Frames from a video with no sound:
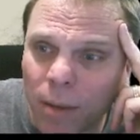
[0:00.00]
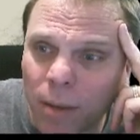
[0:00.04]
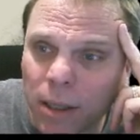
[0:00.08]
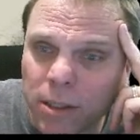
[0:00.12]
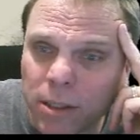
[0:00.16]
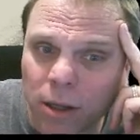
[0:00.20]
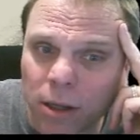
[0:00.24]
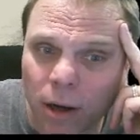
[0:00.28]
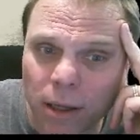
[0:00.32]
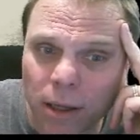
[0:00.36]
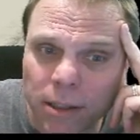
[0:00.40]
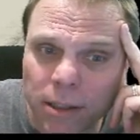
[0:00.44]

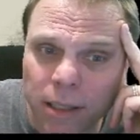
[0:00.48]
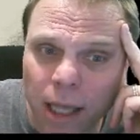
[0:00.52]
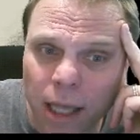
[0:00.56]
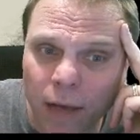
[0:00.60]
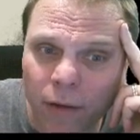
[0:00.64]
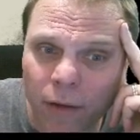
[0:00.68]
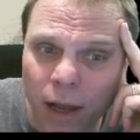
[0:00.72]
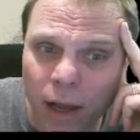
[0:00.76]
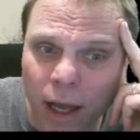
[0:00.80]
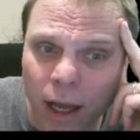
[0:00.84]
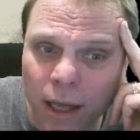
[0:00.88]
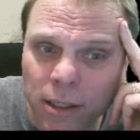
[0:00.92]
So it's
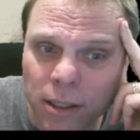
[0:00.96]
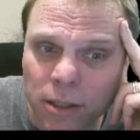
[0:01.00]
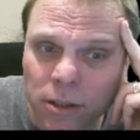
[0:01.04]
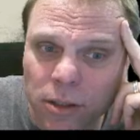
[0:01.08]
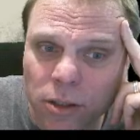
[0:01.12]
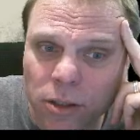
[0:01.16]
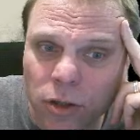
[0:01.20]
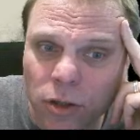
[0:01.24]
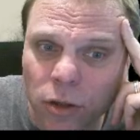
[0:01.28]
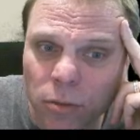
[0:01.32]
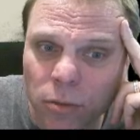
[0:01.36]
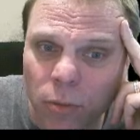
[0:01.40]
giving us
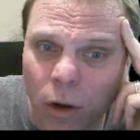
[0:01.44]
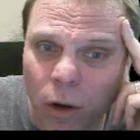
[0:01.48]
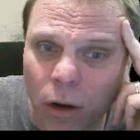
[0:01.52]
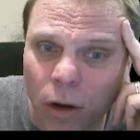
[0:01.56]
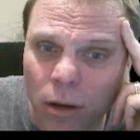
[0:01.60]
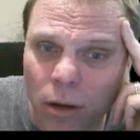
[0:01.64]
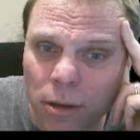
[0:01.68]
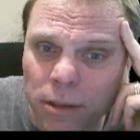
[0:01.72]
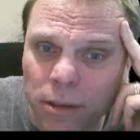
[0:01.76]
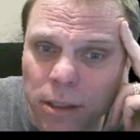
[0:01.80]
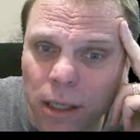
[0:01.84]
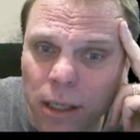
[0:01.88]
2
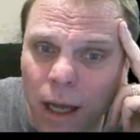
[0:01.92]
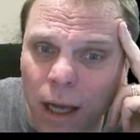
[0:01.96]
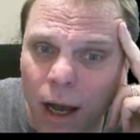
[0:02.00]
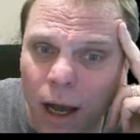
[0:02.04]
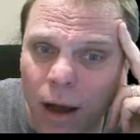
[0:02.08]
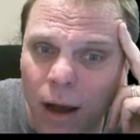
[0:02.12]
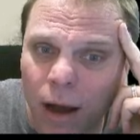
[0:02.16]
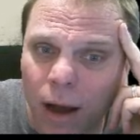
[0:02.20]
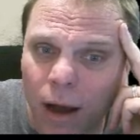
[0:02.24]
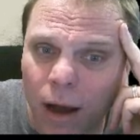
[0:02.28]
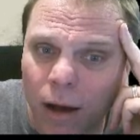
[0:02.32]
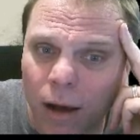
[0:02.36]
moles
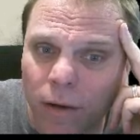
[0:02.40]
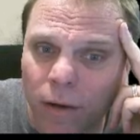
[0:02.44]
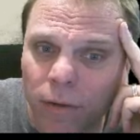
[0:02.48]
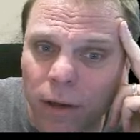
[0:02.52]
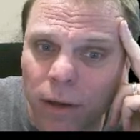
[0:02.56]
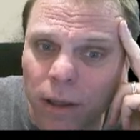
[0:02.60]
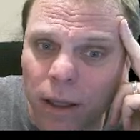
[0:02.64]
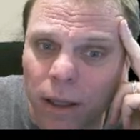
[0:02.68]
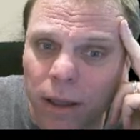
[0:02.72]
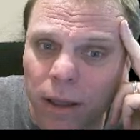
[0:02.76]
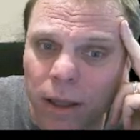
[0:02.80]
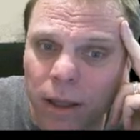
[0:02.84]
of
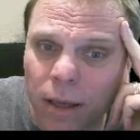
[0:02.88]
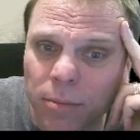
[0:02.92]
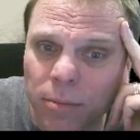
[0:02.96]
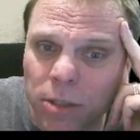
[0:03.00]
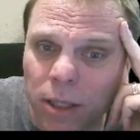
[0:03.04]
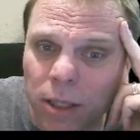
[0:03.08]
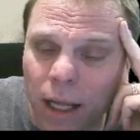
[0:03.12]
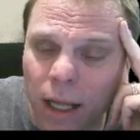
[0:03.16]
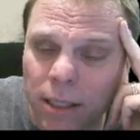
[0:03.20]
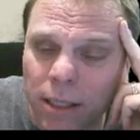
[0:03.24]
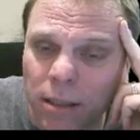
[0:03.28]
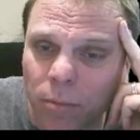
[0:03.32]
lithium,
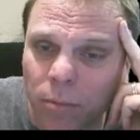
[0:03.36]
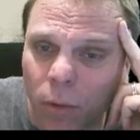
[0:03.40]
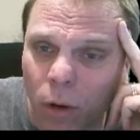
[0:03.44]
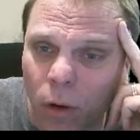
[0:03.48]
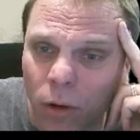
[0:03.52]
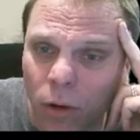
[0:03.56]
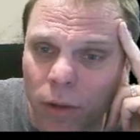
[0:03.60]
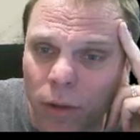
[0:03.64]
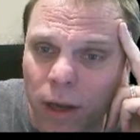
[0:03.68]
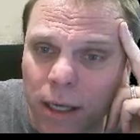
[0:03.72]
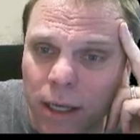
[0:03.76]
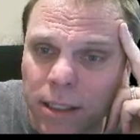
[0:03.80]
so that's a
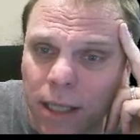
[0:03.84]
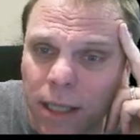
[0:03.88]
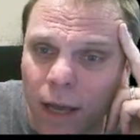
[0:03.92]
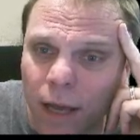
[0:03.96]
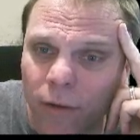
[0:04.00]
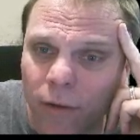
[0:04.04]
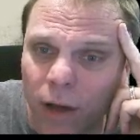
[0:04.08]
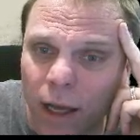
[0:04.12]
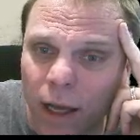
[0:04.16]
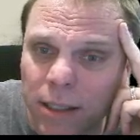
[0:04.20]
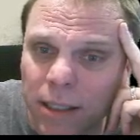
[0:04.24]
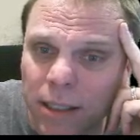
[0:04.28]
mole that it's
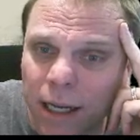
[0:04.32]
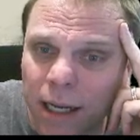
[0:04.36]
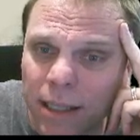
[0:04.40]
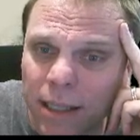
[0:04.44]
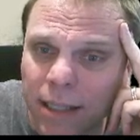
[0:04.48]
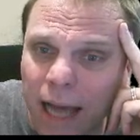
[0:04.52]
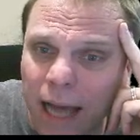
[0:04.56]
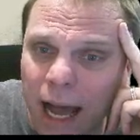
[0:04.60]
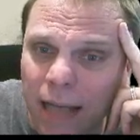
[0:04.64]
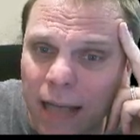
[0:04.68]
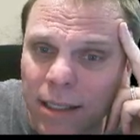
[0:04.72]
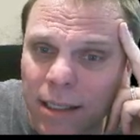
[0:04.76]
giving us, and
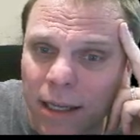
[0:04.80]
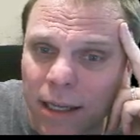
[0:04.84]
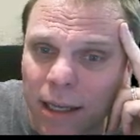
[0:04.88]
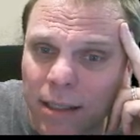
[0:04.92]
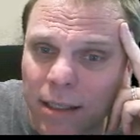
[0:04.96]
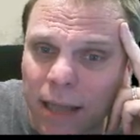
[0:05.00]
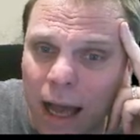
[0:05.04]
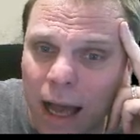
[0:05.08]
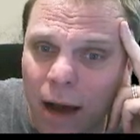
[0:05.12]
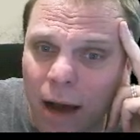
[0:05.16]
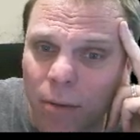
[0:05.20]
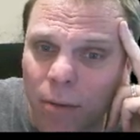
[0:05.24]
it's asking
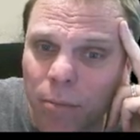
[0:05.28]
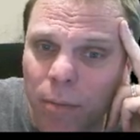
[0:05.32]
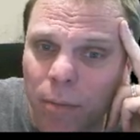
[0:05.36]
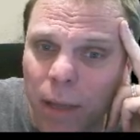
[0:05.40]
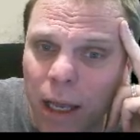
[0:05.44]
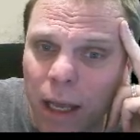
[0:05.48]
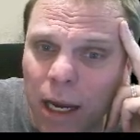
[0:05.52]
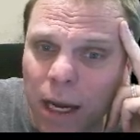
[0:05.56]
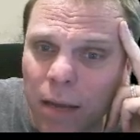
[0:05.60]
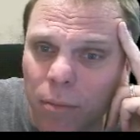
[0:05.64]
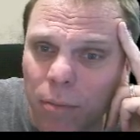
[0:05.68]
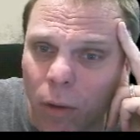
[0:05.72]
us how
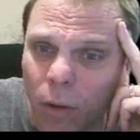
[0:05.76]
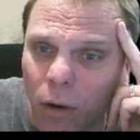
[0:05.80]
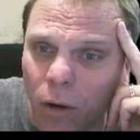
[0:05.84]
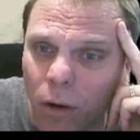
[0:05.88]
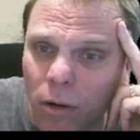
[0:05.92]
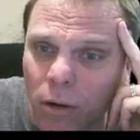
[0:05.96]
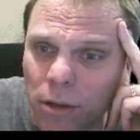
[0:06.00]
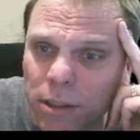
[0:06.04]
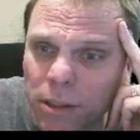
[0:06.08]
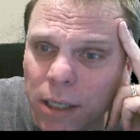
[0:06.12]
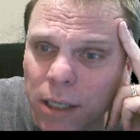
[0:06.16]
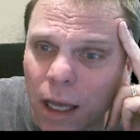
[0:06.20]
many
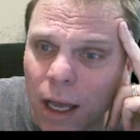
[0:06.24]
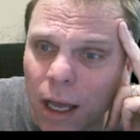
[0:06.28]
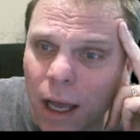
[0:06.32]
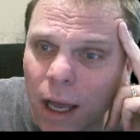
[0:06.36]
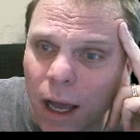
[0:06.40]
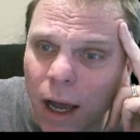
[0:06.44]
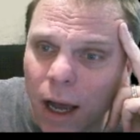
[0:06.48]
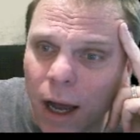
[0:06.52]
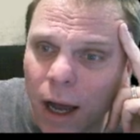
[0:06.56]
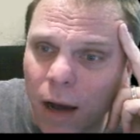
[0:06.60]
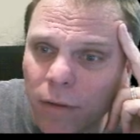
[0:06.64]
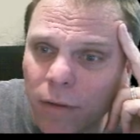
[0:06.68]
moles
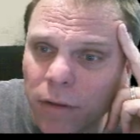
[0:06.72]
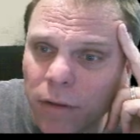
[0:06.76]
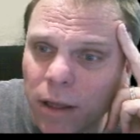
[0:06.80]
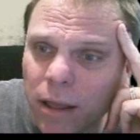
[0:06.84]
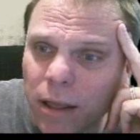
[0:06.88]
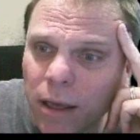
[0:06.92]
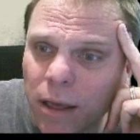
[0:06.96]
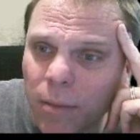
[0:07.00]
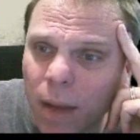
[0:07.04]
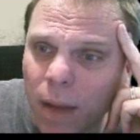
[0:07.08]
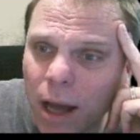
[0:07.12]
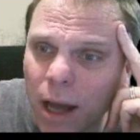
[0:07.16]
of
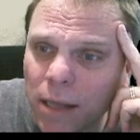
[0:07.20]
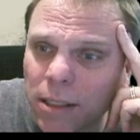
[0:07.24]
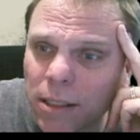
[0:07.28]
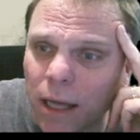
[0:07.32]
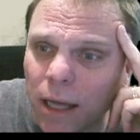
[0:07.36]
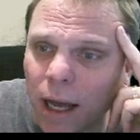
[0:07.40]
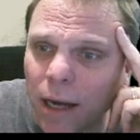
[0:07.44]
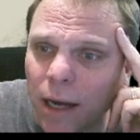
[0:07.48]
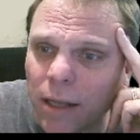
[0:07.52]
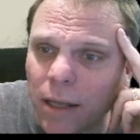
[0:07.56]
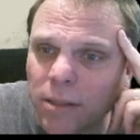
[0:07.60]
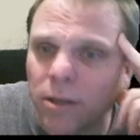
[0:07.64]
lithium
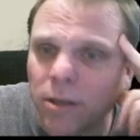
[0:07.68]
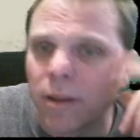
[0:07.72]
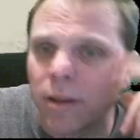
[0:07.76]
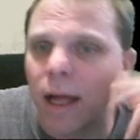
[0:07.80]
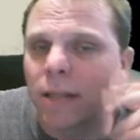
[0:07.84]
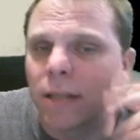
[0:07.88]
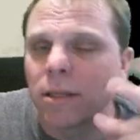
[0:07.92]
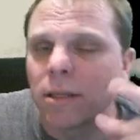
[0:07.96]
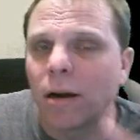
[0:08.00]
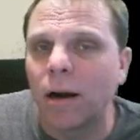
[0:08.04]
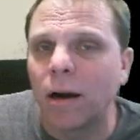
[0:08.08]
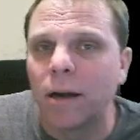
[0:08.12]
oxide, and so
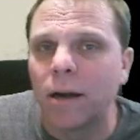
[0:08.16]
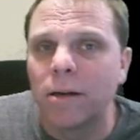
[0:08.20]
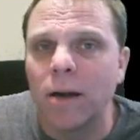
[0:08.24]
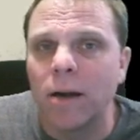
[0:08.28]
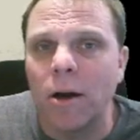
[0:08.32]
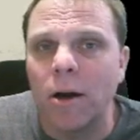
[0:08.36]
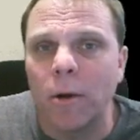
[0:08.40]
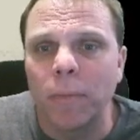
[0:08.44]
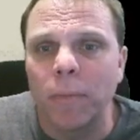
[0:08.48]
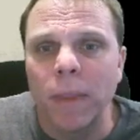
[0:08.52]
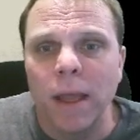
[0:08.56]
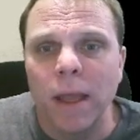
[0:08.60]
that's our
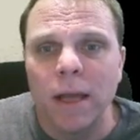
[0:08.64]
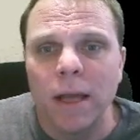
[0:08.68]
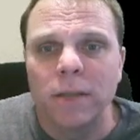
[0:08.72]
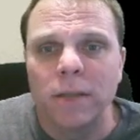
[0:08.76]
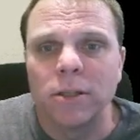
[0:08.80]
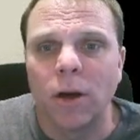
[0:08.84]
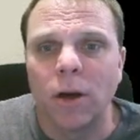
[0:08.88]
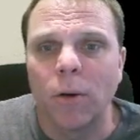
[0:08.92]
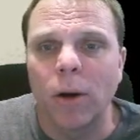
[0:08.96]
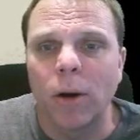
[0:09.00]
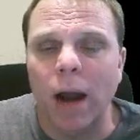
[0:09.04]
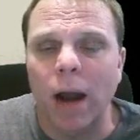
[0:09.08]
unknown.
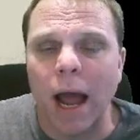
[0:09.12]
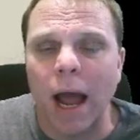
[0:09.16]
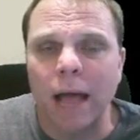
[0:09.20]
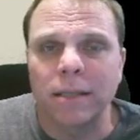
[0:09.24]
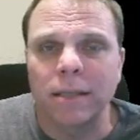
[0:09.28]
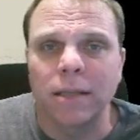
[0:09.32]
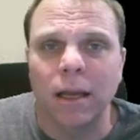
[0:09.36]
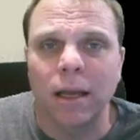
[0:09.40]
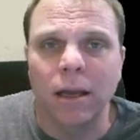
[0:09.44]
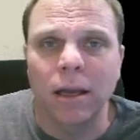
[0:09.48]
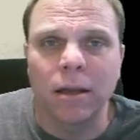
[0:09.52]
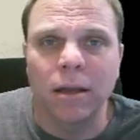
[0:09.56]
So we're
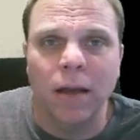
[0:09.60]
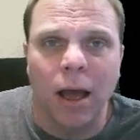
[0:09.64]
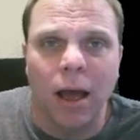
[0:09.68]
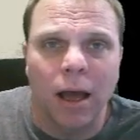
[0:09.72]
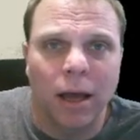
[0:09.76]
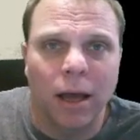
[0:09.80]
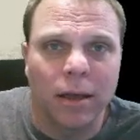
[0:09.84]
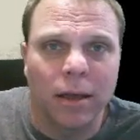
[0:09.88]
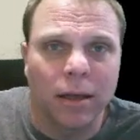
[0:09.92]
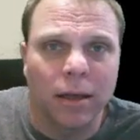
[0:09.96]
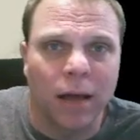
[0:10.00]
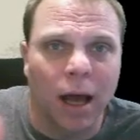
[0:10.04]
asking
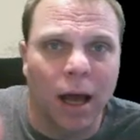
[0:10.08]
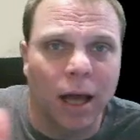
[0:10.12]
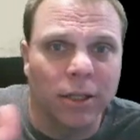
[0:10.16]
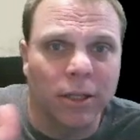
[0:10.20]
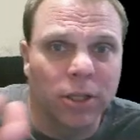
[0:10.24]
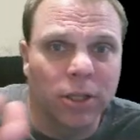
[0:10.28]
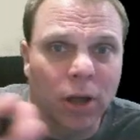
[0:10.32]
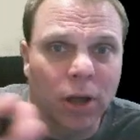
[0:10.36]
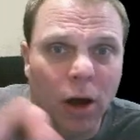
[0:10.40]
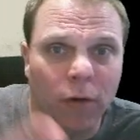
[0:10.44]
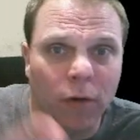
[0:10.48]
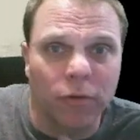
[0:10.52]

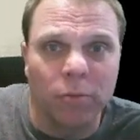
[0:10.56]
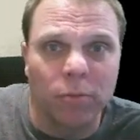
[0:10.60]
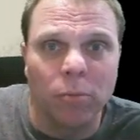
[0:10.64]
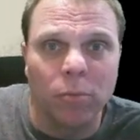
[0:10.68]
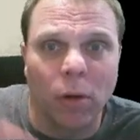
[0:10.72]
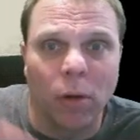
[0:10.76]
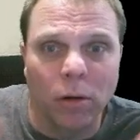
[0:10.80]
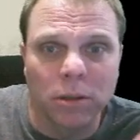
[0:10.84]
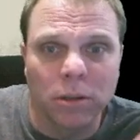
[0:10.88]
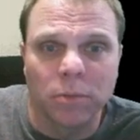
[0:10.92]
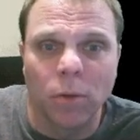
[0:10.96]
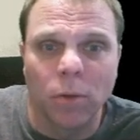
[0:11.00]
to go from
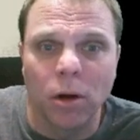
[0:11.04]
mole to